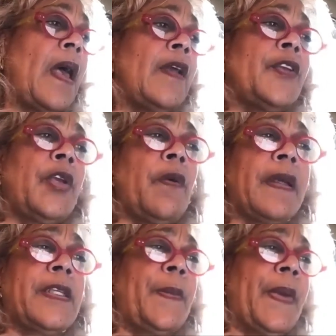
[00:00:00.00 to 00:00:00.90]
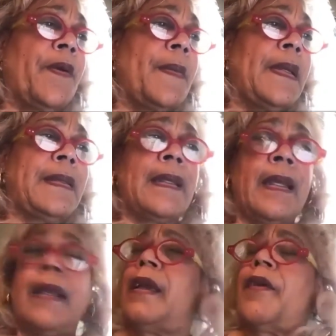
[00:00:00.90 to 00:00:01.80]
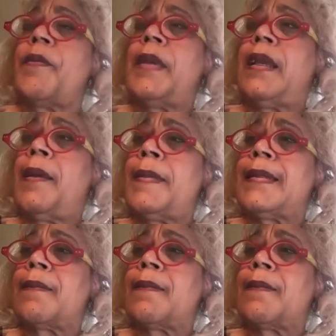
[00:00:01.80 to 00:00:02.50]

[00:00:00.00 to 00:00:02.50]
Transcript: Do you experiment in any other mediums?